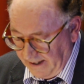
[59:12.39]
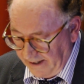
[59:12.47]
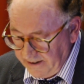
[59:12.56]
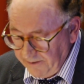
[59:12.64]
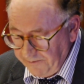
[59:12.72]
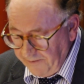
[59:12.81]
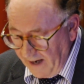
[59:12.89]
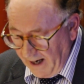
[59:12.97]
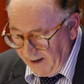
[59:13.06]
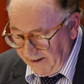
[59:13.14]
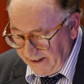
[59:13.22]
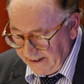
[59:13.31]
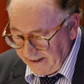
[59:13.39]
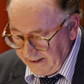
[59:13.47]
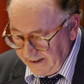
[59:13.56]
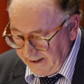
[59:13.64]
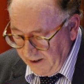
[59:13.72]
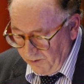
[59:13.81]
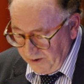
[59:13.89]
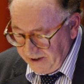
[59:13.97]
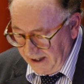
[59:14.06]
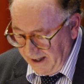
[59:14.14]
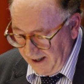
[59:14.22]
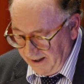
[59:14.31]
"and the firing
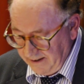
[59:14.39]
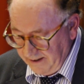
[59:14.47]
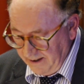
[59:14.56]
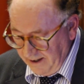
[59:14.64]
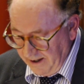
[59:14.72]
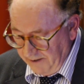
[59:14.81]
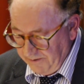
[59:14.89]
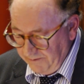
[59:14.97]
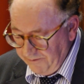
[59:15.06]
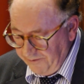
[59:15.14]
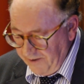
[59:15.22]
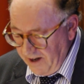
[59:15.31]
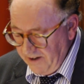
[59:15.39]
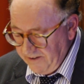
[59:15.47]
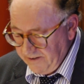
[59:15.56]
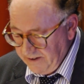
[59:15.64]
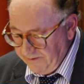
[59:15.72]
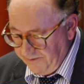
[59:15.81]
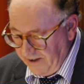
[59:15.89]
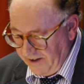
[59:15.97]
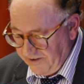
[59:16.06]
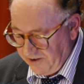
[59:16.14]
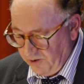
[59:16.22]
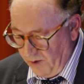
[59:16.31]
was heard from further and
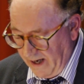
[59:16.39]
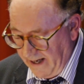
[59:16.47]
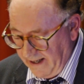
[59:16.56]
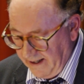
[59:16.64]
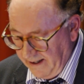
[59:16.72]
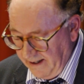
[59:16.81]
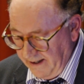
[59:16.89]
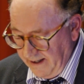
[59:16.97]
further away